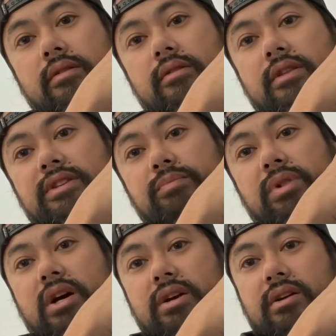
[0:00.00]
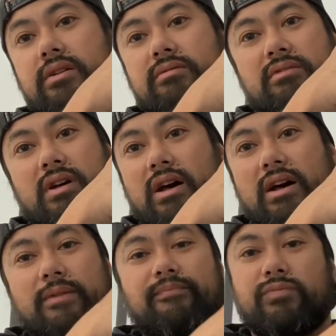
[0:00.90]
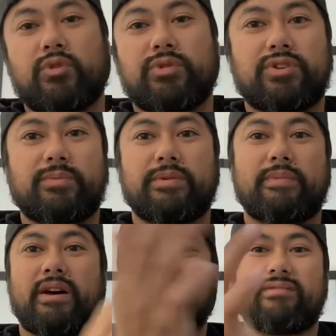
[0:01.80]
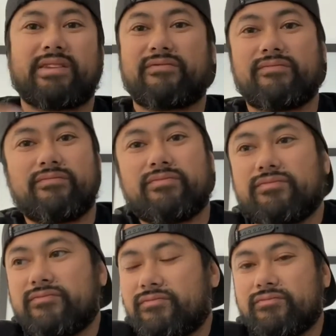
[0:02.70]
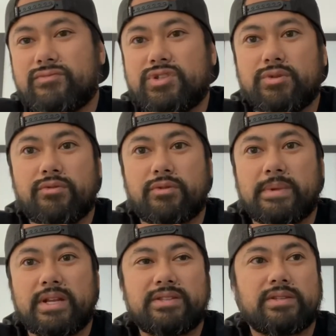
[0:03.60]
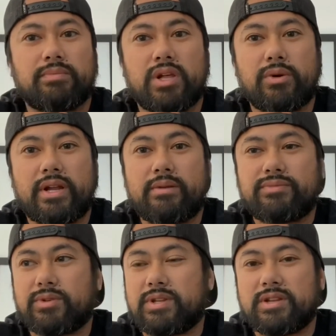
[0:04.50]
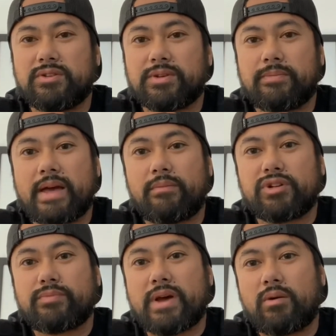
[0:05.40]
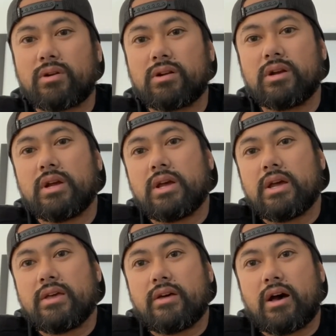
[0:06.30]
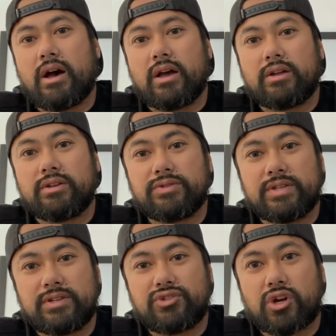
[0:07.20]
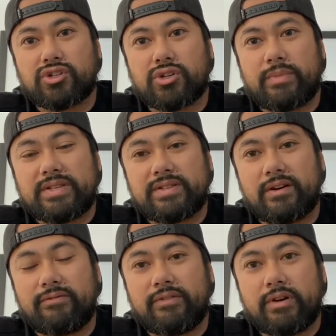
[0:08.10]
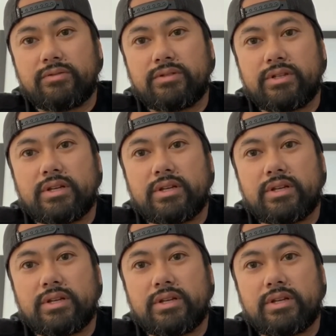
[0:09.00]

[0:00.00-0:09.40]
this plug. It only took me about like 2-3 minutes to blow it up, so it didn't use up that much power. Used it to charge up my cell phone.